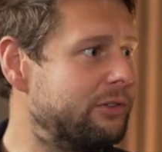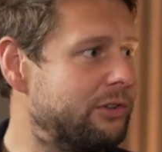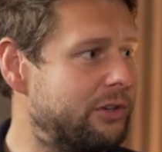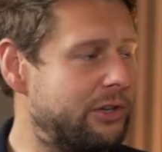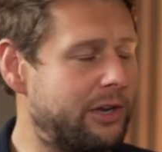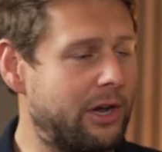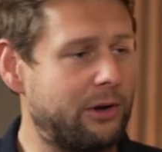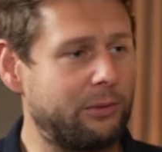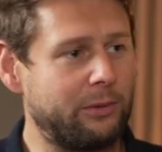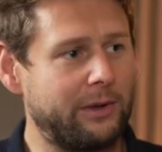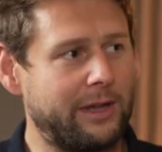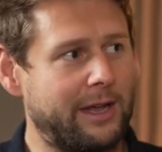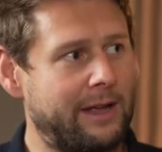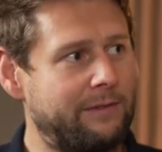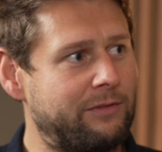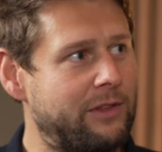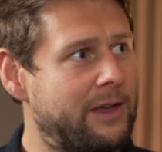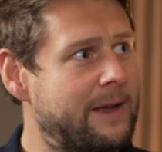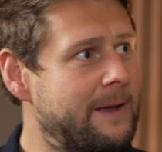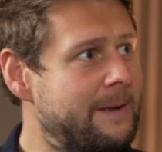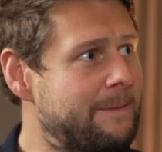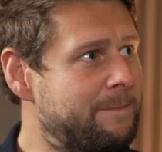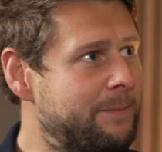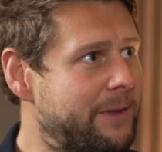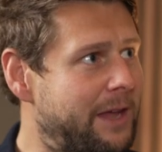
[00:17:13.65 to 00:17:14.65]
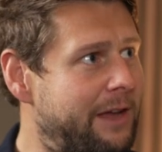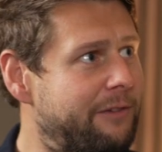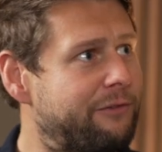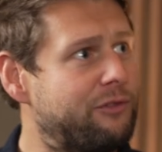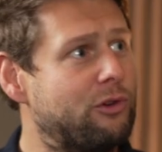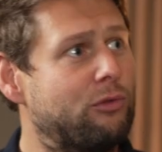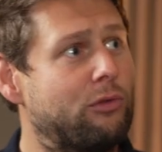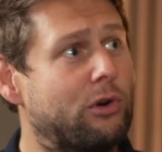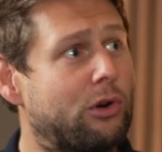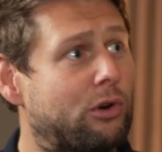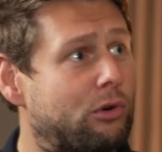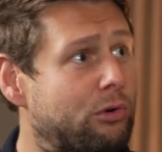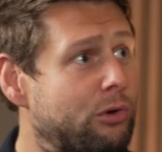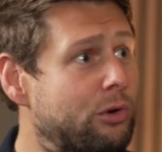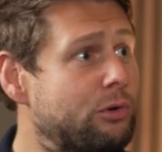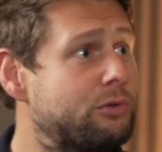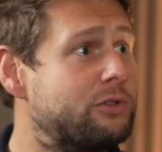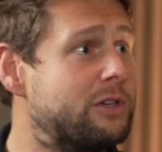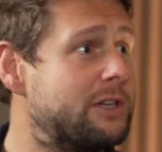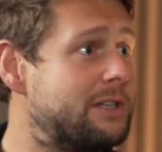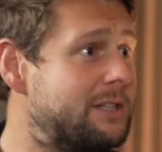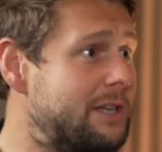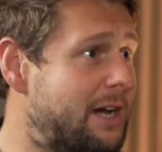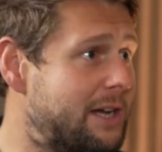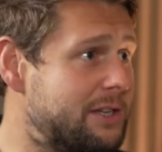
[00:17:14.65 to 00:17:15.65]
You know, if a
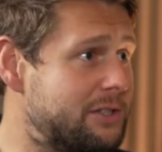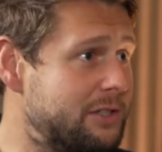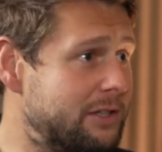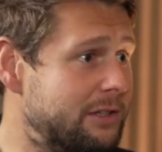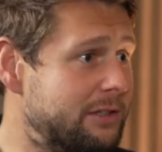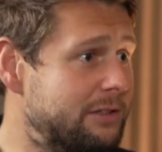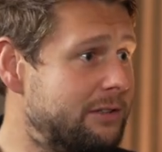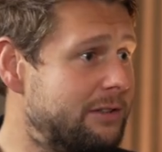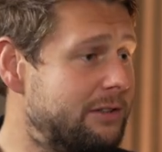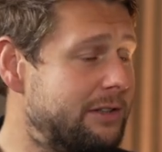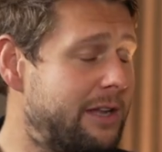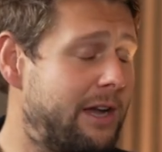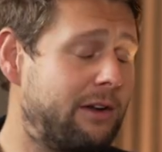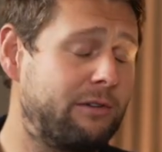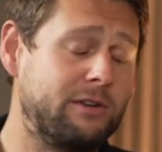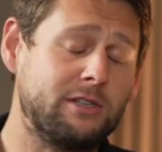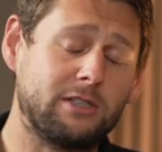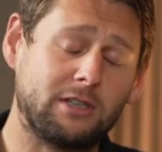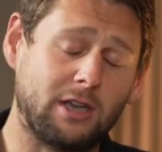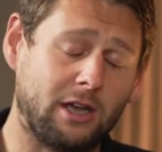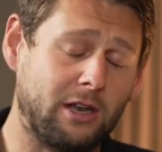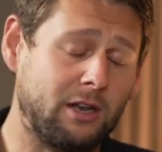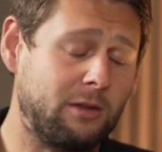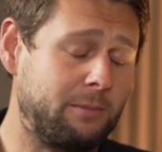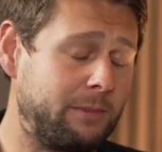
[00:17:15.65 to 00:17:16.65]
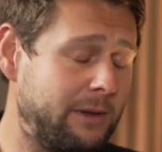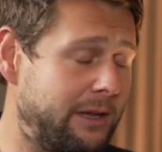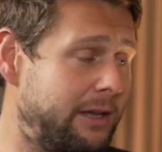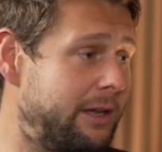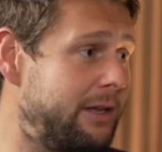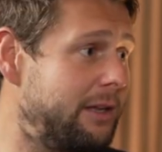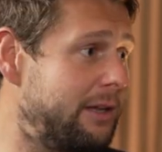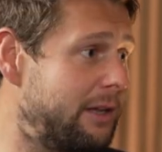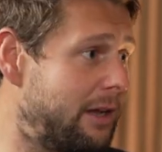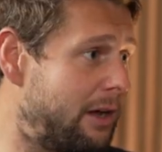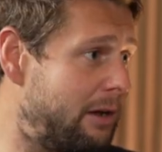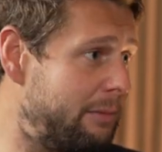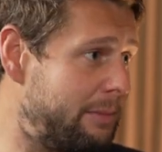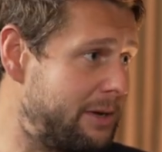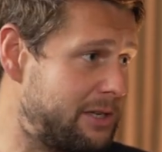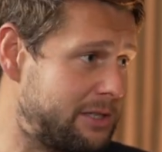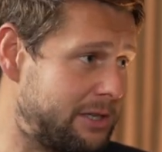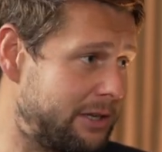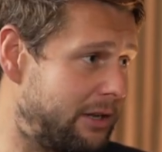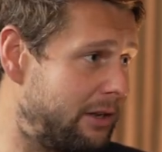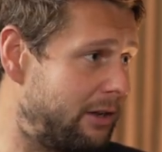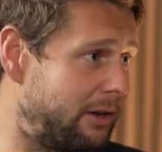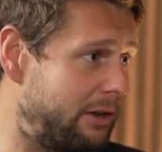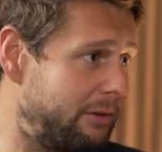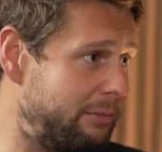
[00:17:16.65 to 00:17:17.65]
recruiter doesn't, there is going to be a
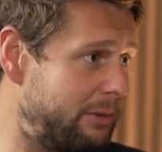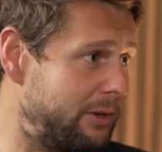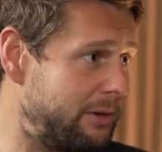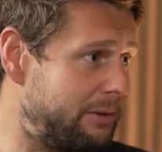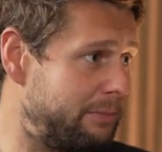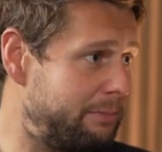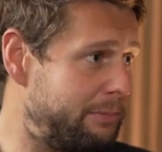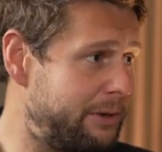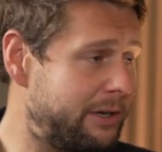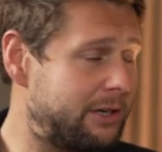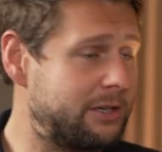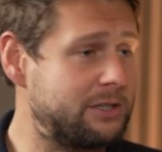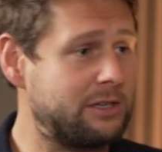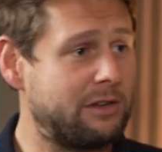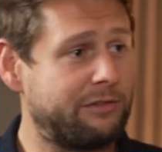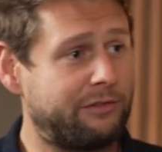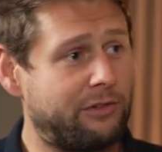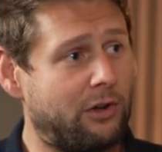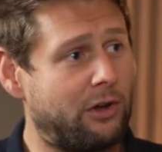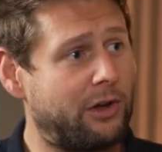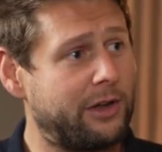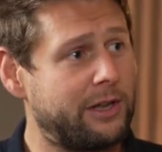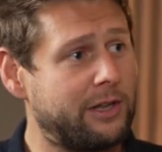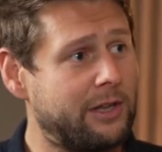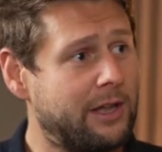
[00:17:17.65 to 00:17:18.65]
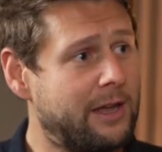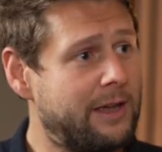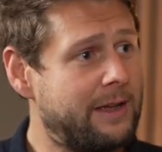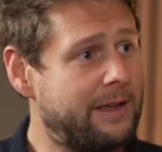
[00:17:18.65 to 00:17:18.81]
misalignment, because if I